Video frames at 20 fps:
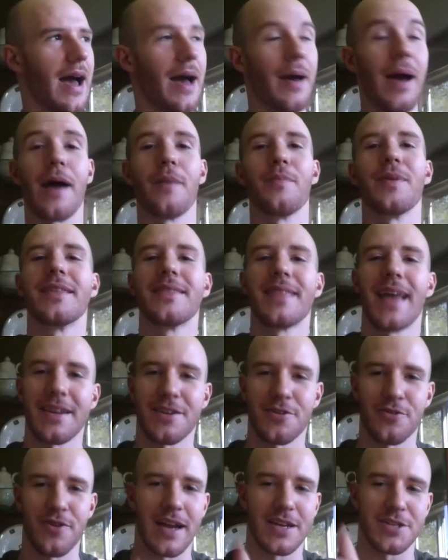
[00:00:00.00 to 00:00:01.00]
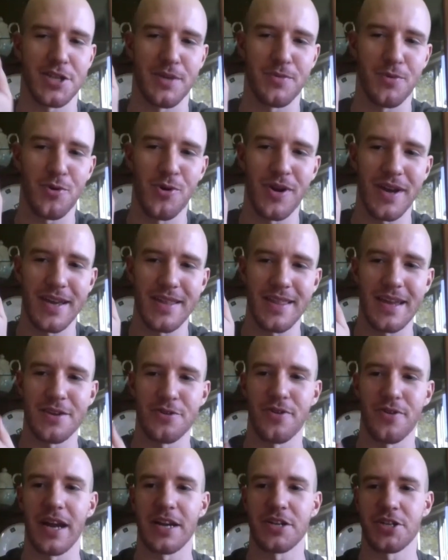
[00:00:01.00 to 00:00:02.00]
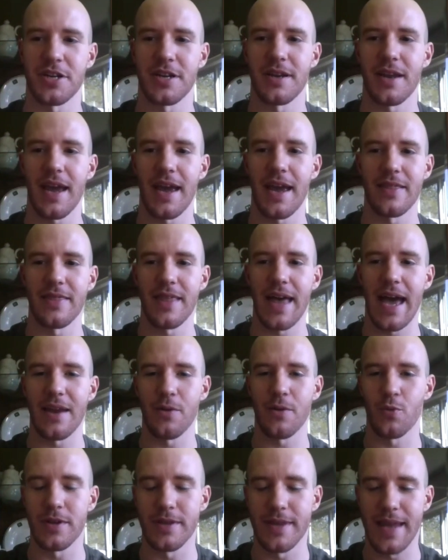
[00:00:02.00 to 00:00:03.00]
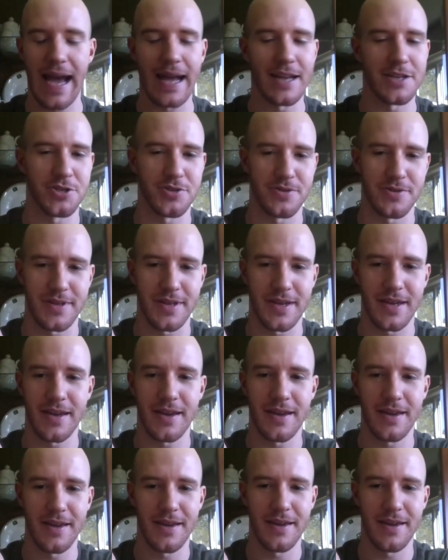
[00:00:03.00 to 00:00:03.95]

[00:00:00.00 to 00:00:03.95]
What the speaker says: I'm in that direction. I'm going in that direction, and that will naturally